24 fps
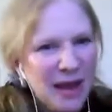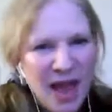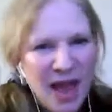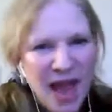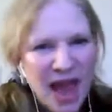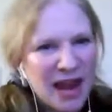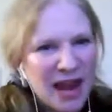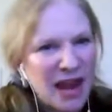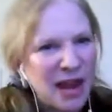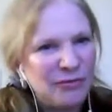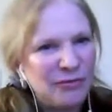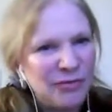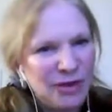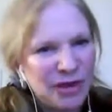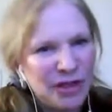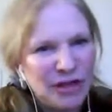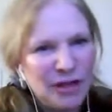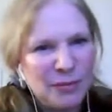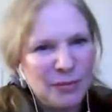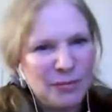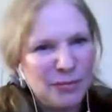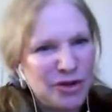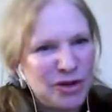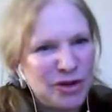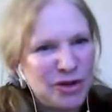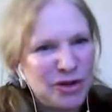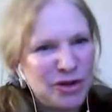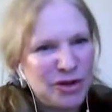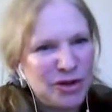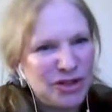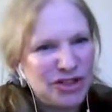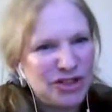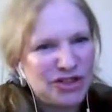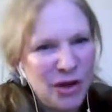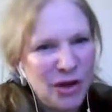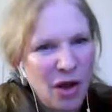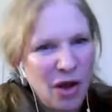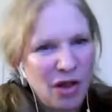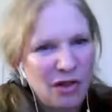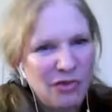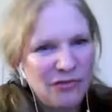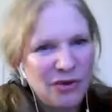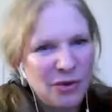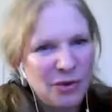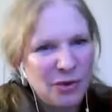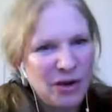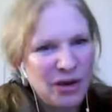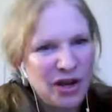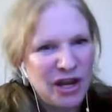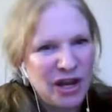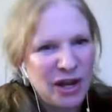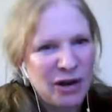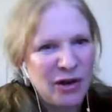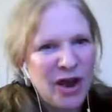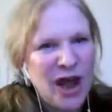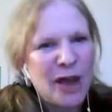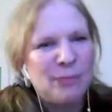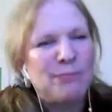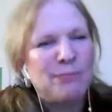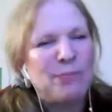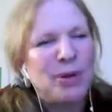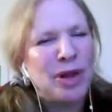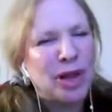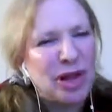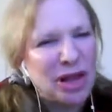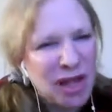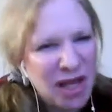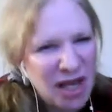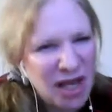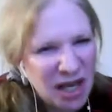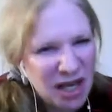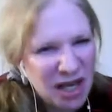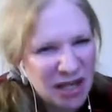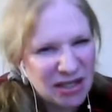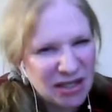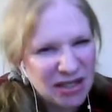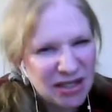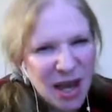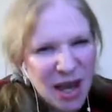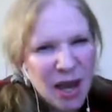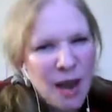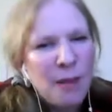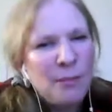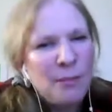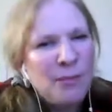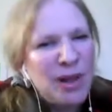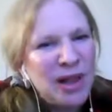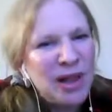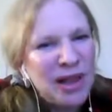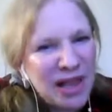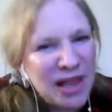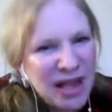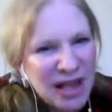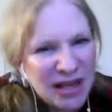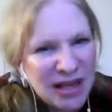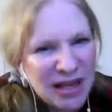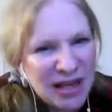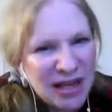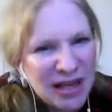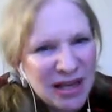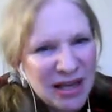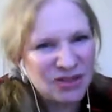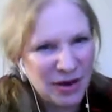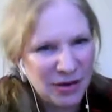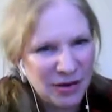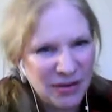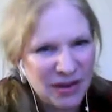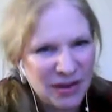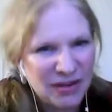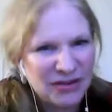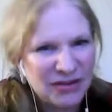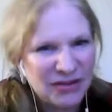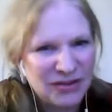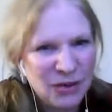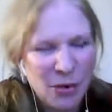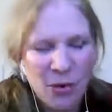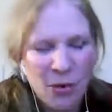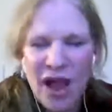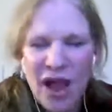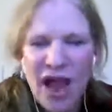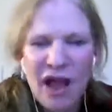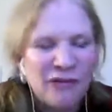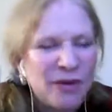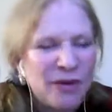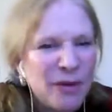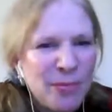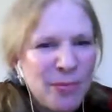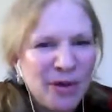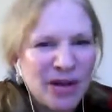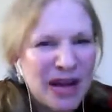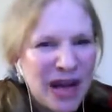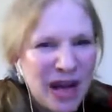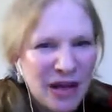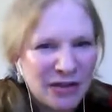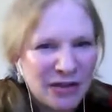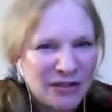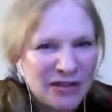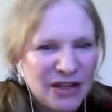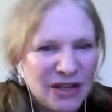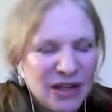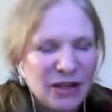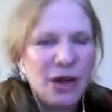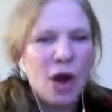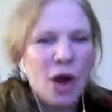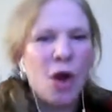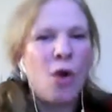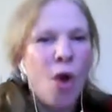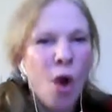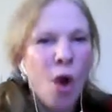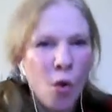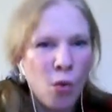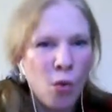And I really appreciate that all of you are here. And please, please share this so everybody else can know.